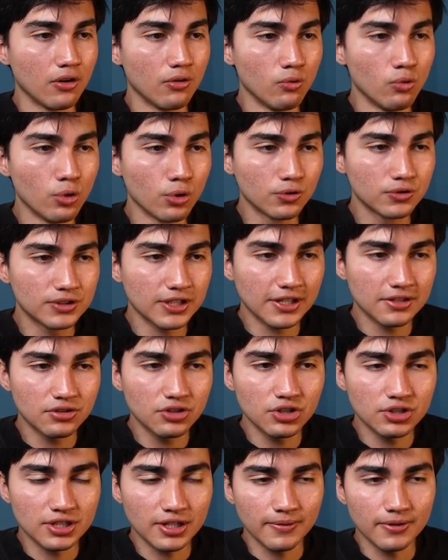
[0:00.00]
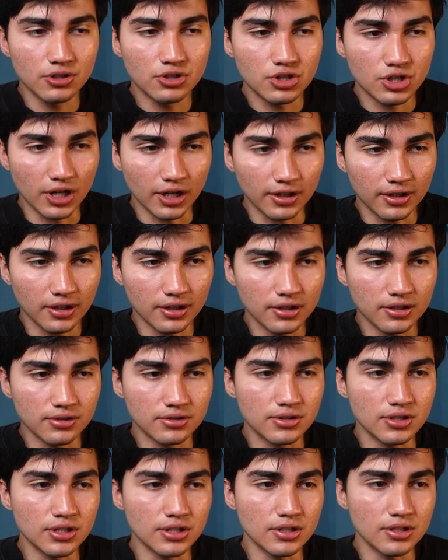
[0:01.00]
Rook takes g7 check
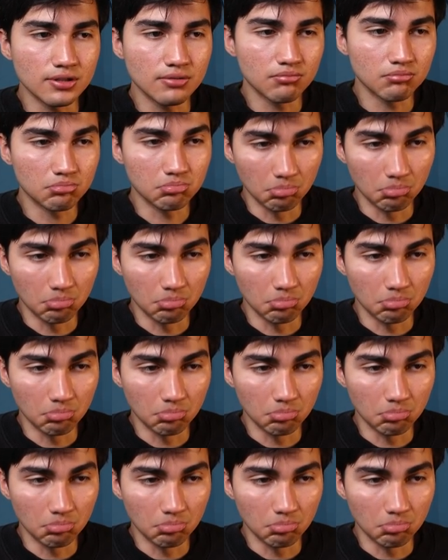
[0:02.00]
is the